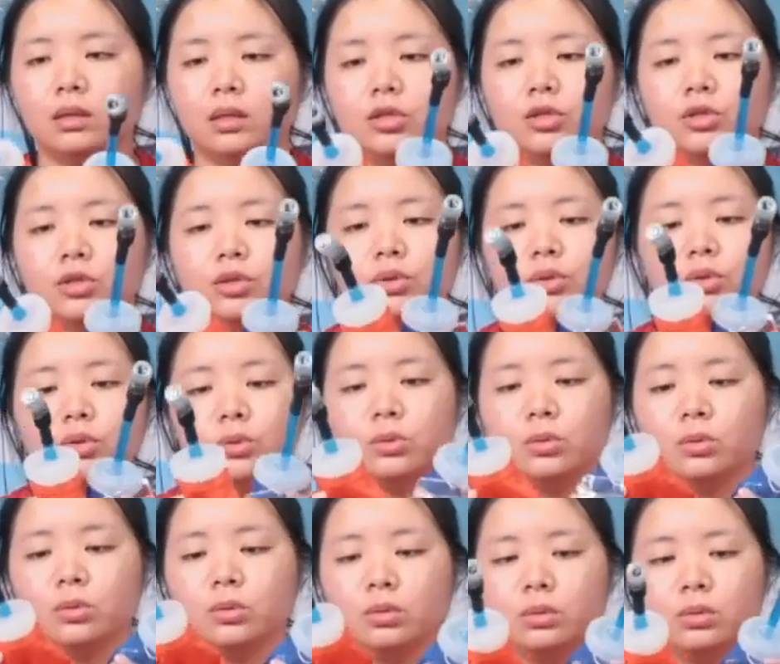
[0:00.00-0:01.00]

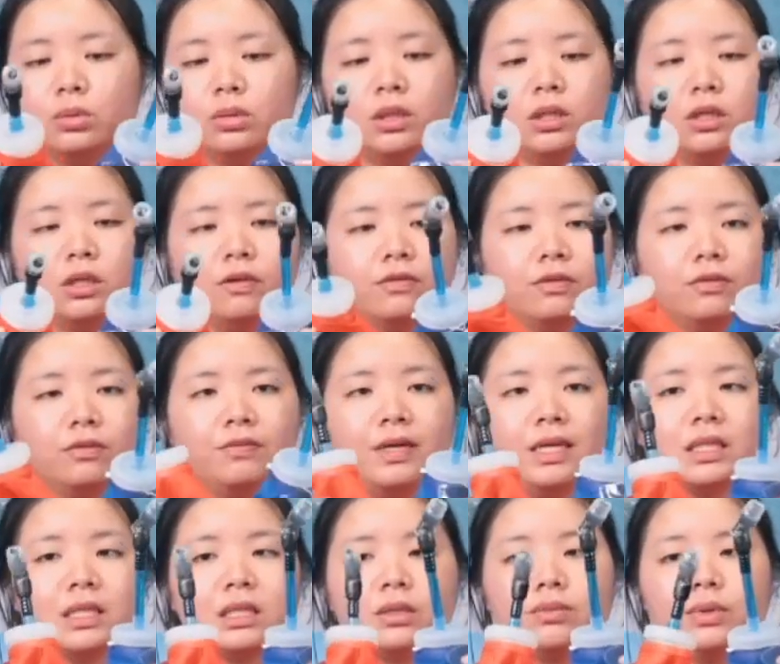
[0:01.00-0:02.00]
two software
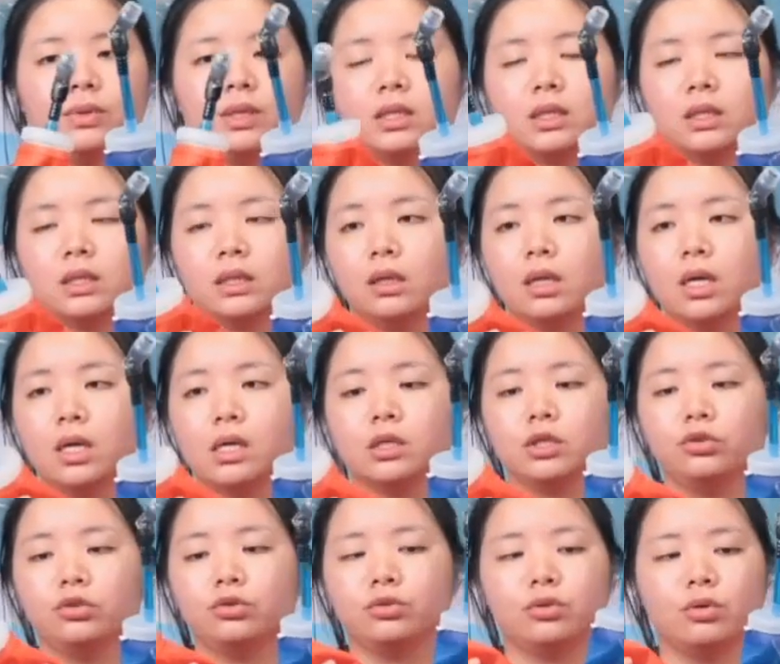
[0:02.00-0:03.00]
with a long
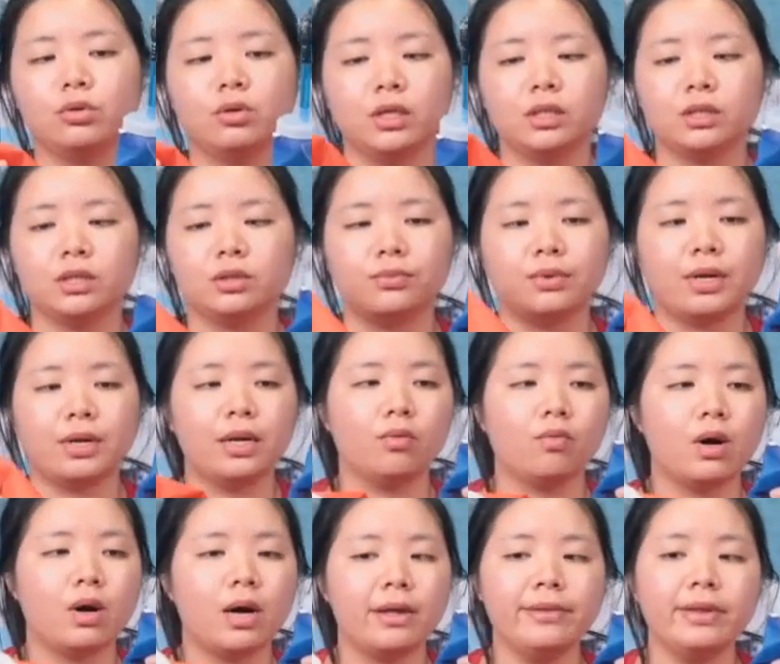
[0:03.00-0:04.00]
straw is a red
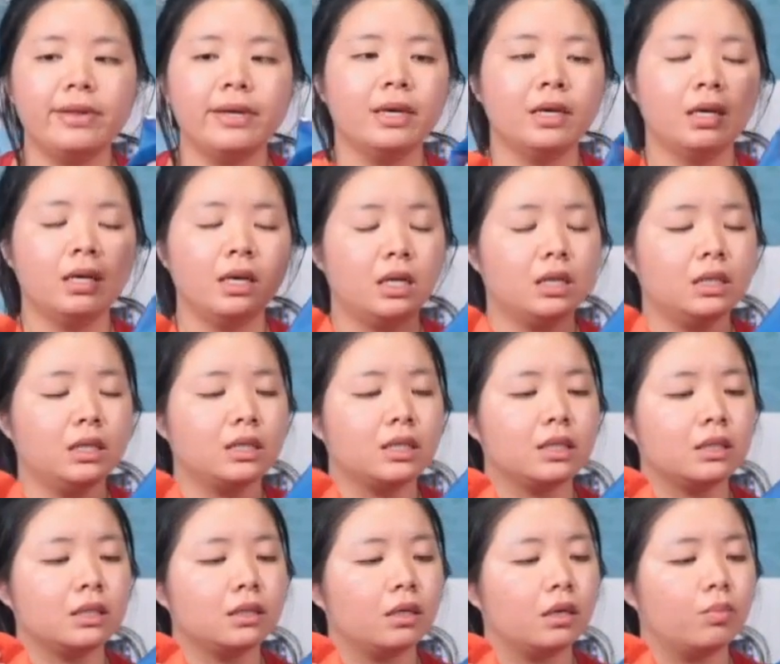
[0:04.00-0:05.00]
one, and this
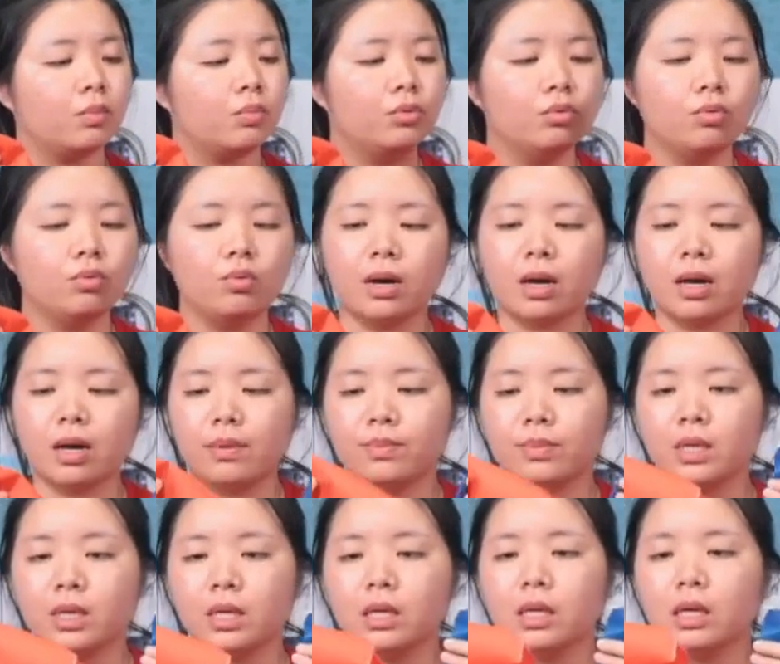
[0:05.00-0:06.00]
is a blue one
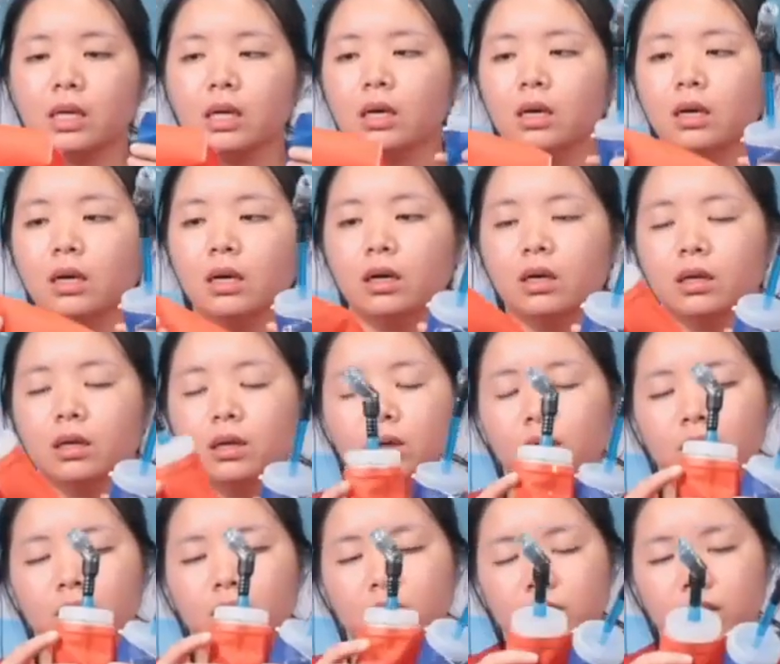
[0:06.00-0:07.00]
uh,
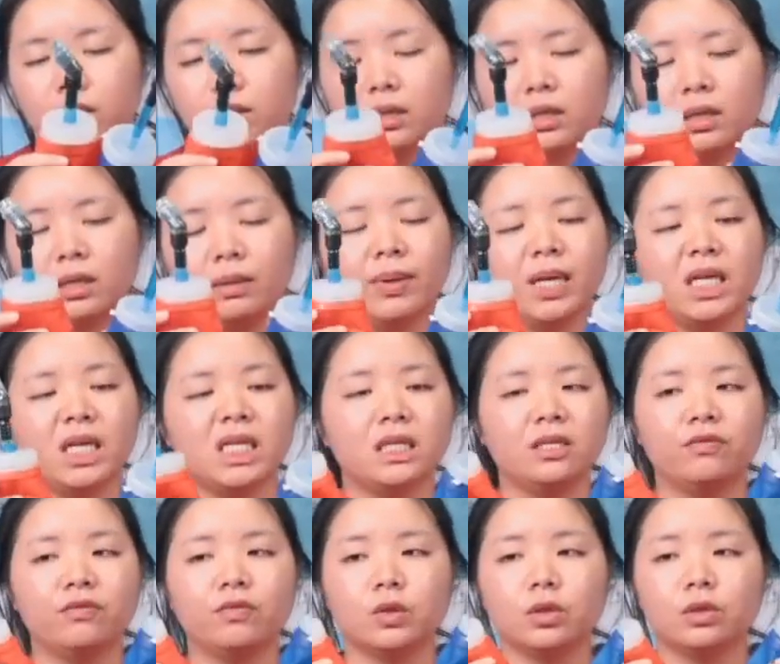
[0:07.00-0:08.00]
the
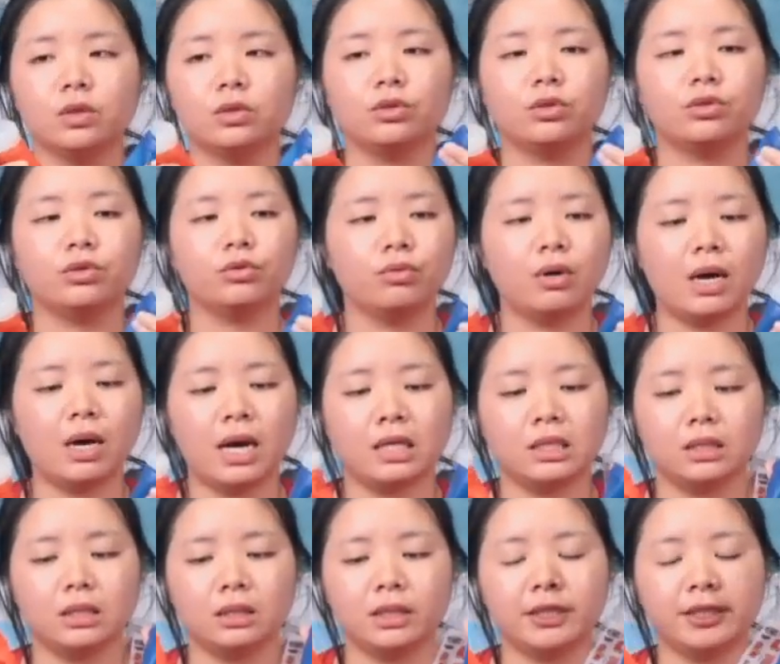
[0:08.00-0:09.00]
capacity for those two are
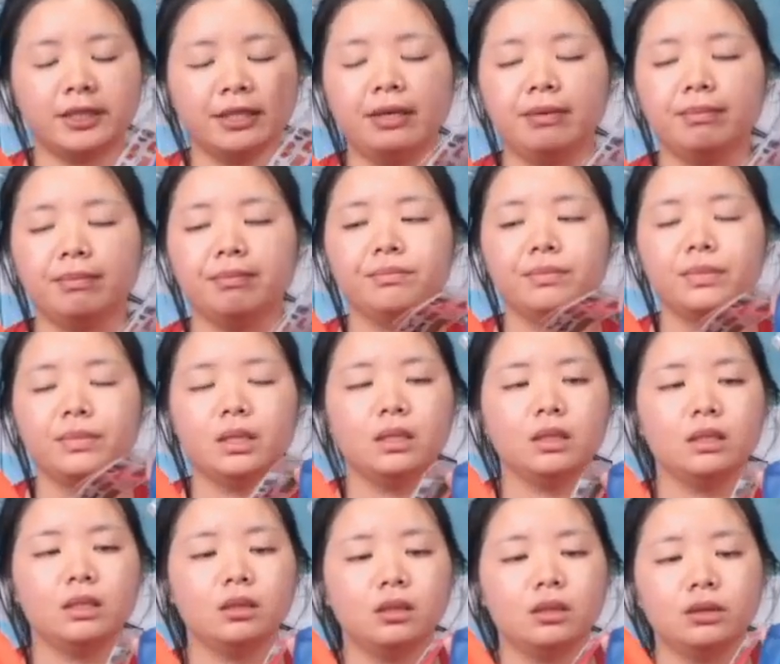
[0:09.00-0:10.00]
the same.
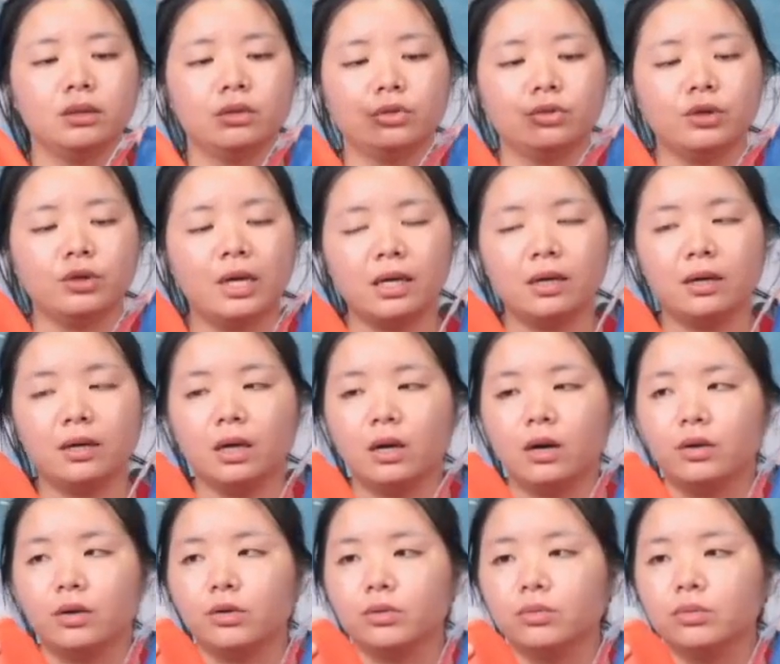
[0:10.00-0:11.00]
Try,
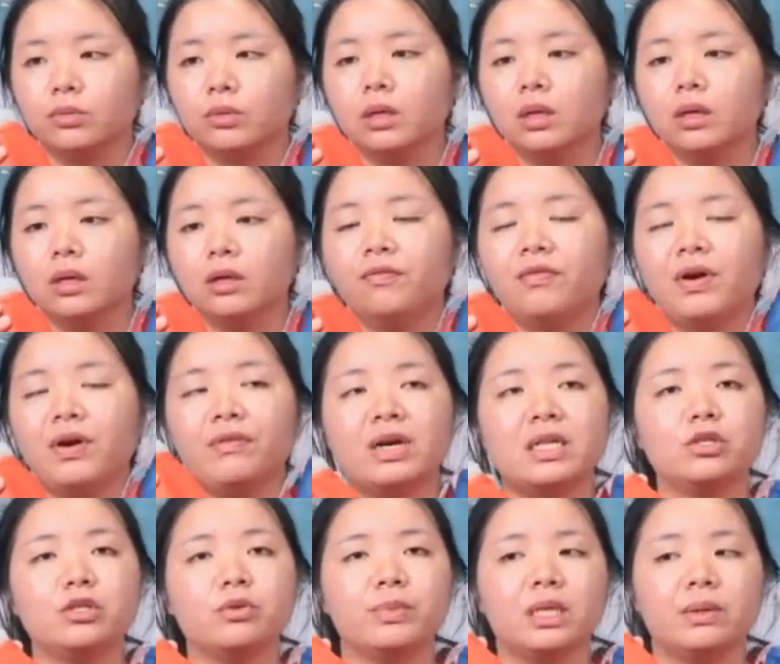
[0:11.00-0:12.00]
uh, no,
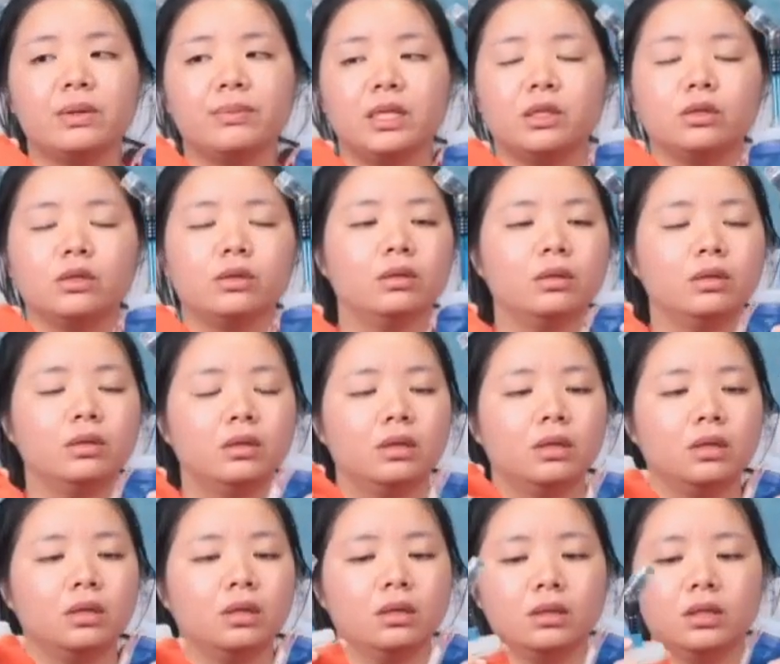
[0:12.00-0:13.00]
500 millimeter.
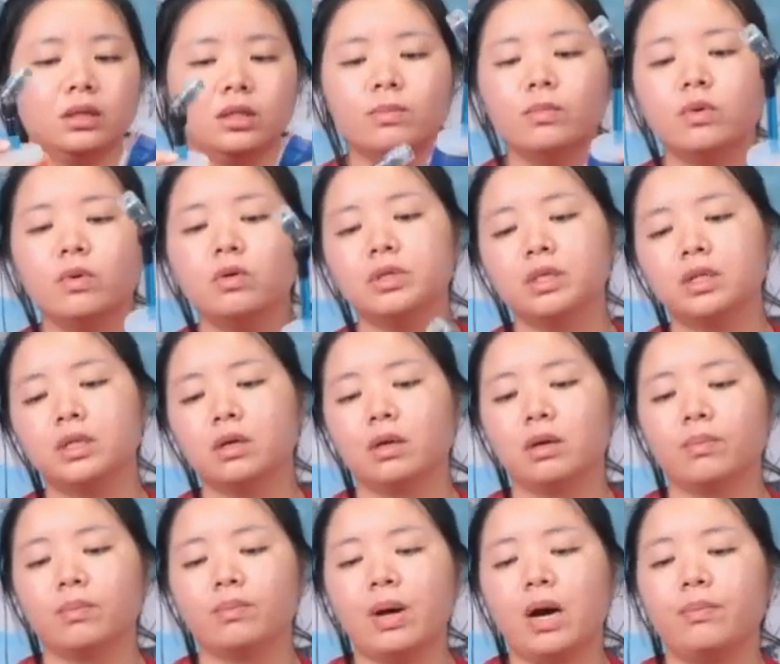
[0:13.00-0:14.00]
The most
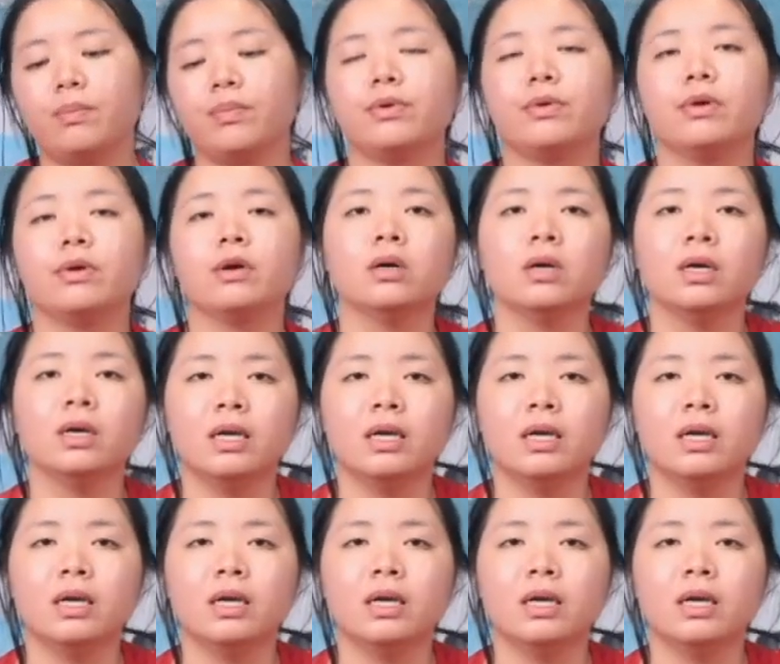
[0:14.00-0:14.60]
popular